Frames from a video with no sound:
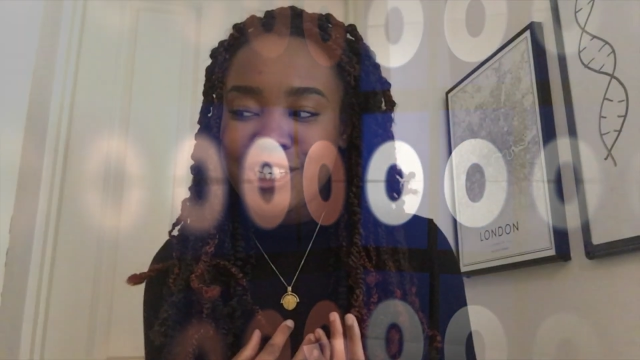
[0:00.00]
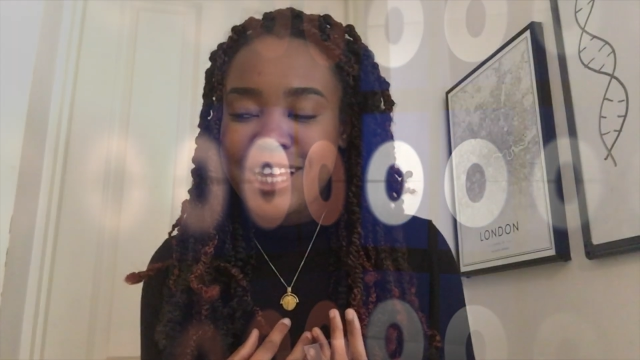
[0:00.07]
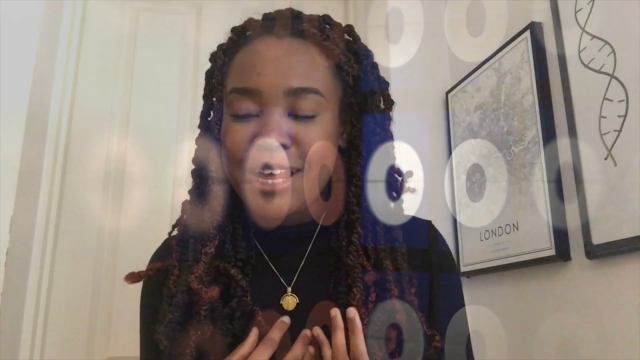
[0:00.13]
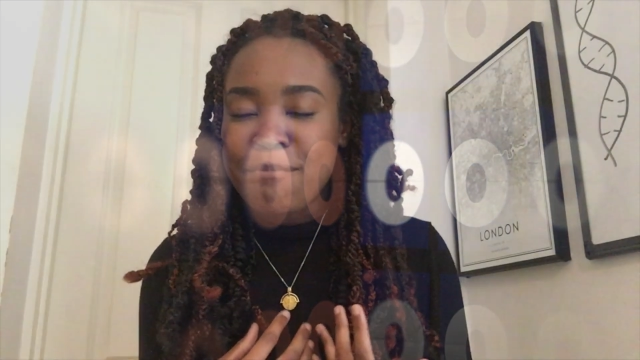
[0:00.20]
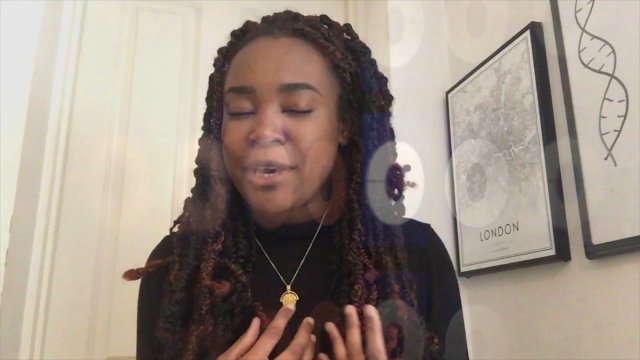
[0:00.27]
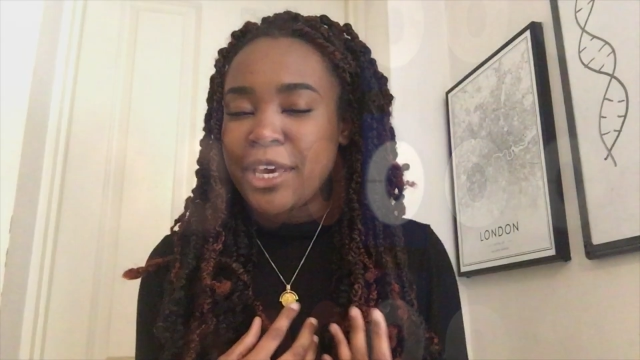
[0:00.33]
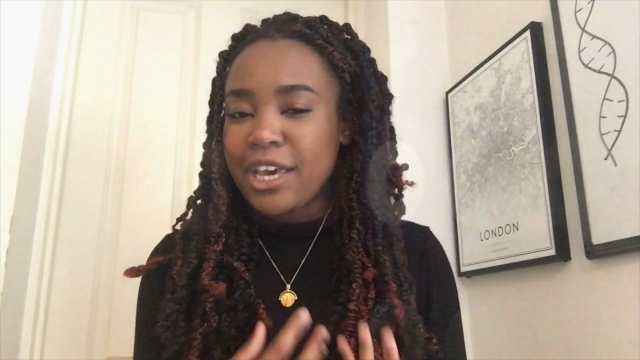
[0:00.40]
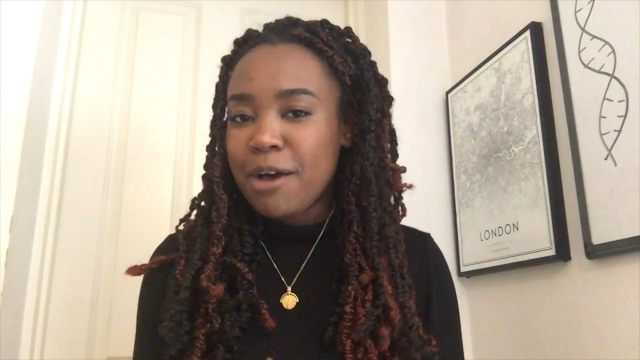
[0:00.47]
then
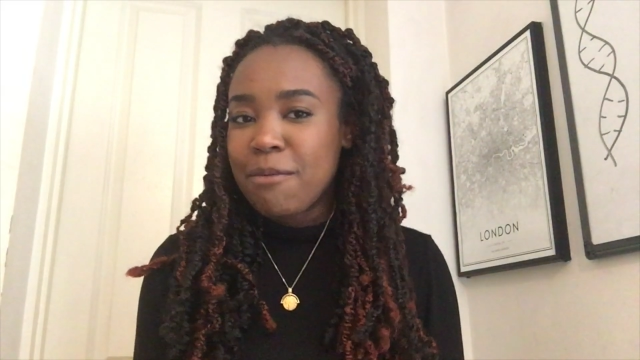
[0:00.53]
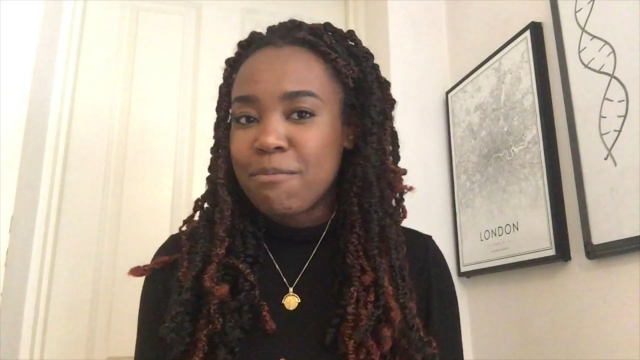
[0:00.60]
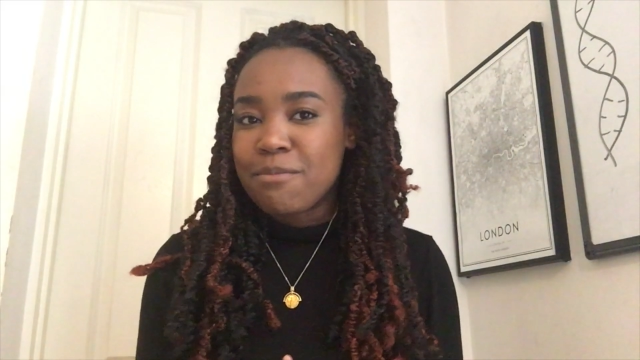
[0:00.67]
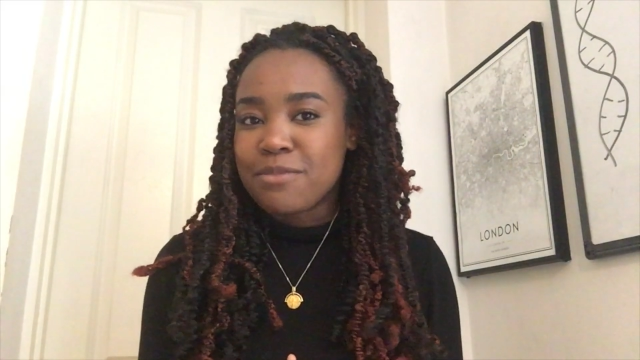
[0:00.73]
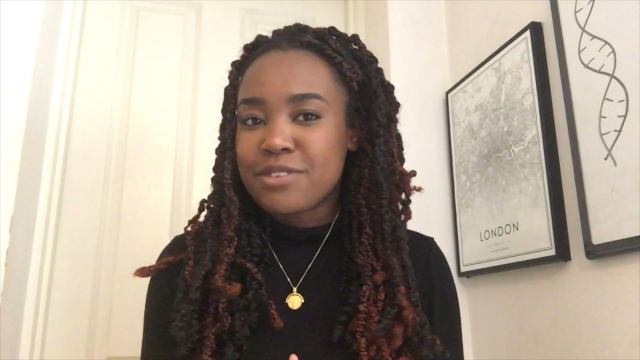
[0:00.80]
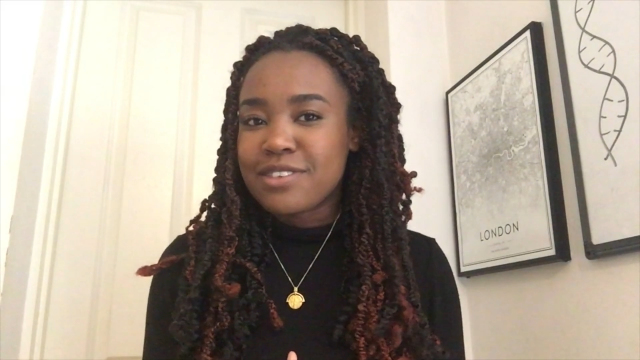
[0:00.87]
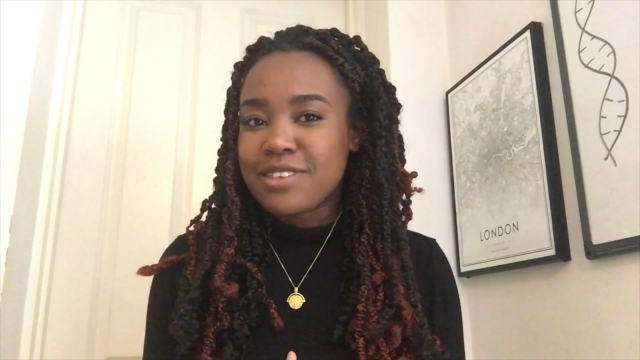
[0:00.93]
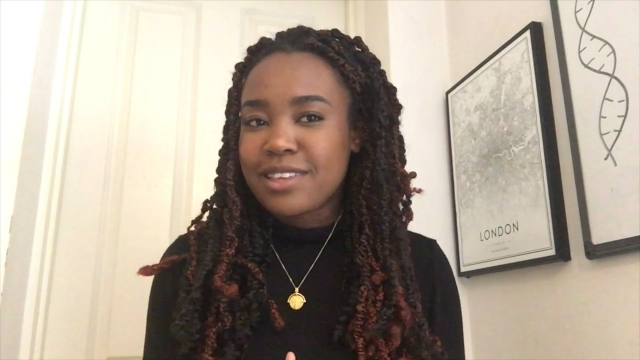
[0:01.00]

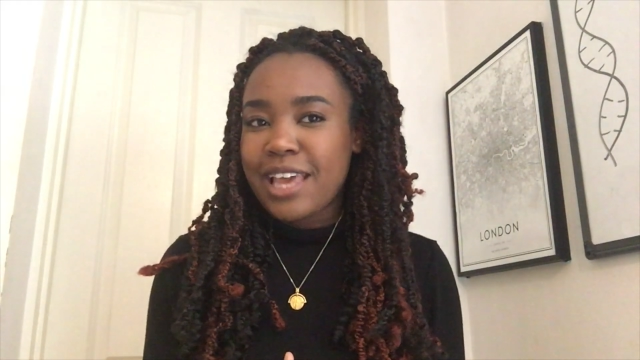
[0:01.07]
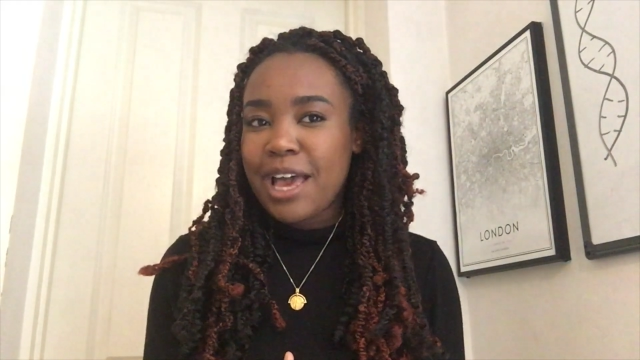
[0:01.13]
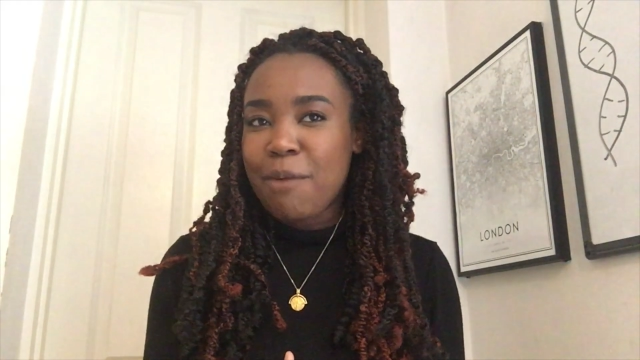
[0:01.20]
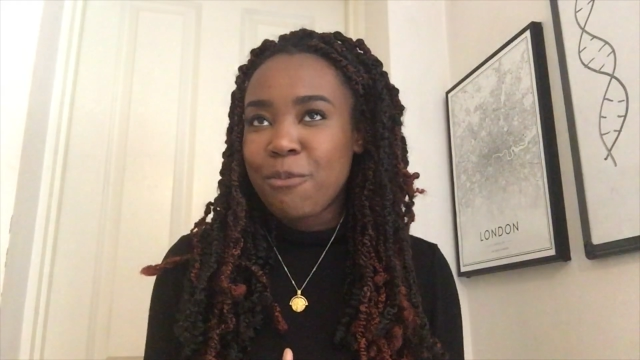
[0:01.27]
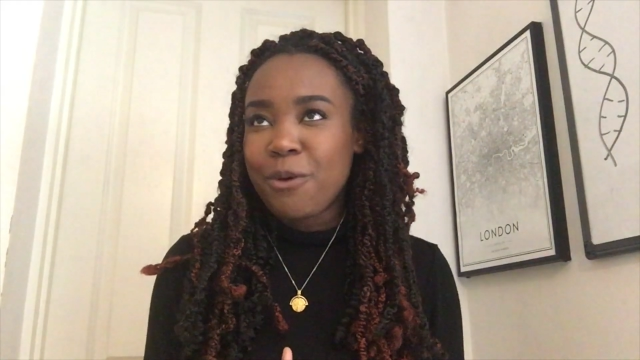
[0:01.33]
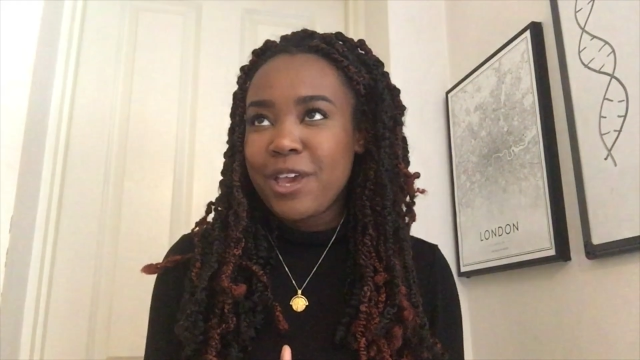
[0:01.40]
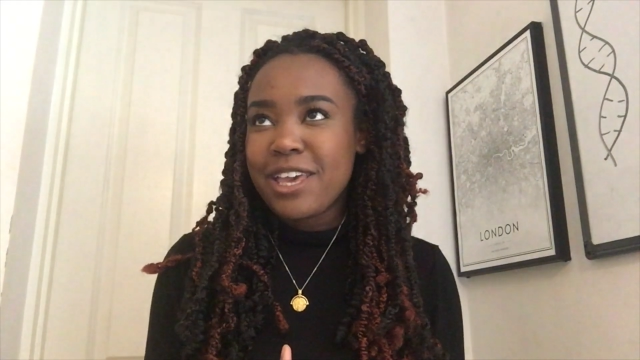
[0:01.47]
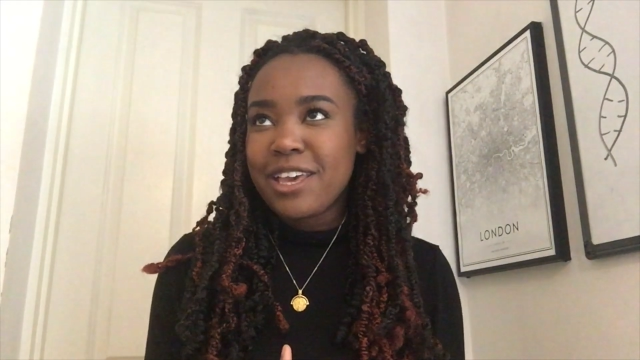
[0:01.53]
becomes, can
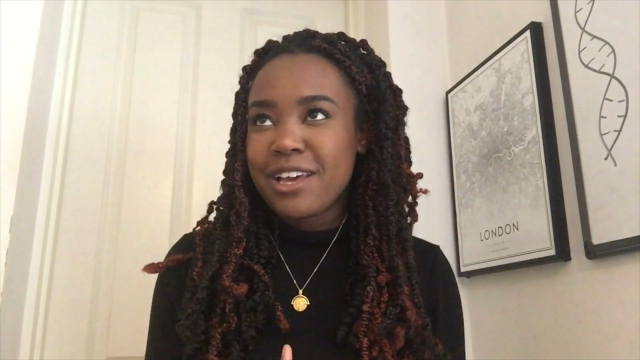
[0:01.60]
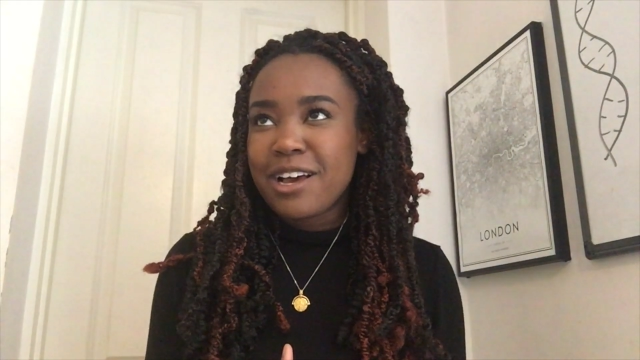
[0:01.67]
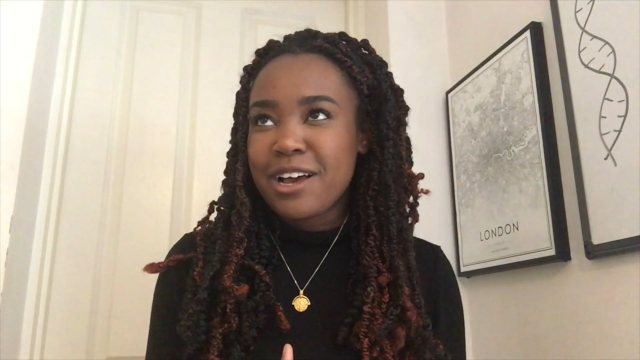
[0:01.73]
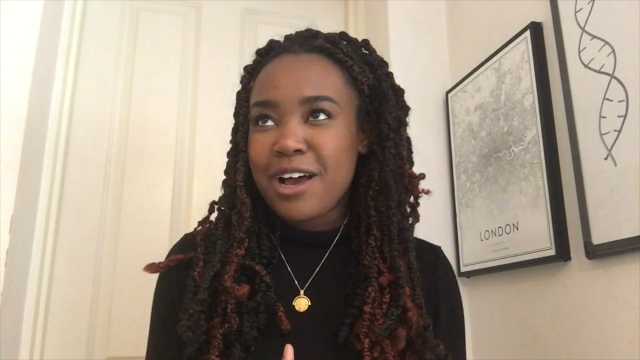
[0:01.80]
we